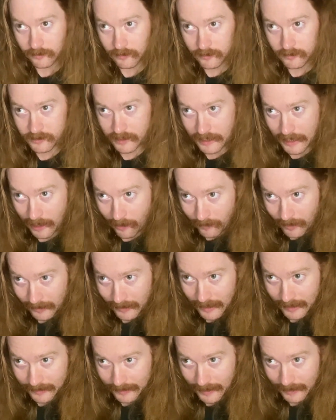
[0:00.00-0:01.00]
See how I
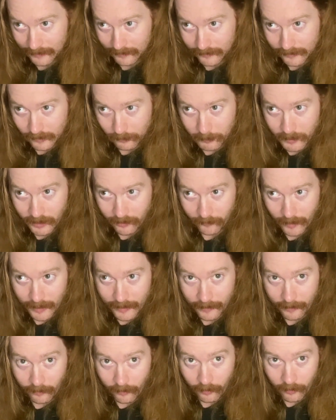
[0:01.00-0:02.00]
like got a little bit right
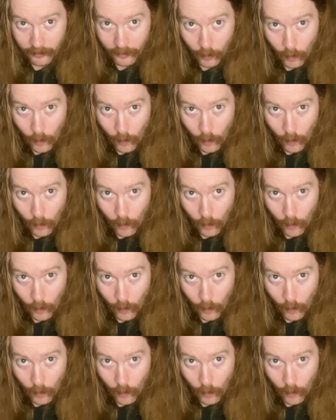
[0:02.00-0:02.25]
here?